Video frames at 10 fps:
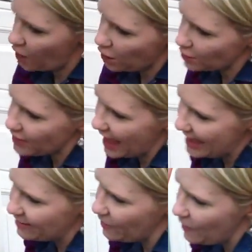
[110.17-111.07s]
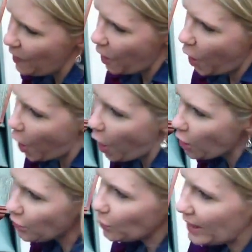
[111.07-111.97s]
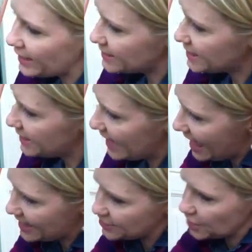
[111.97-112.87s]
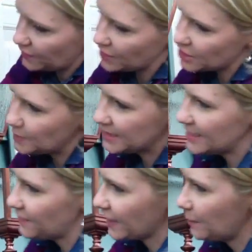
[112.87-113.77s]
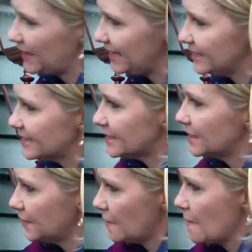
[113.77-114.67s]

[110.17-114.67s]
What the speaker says: follow that all the way to the edge of the specific piece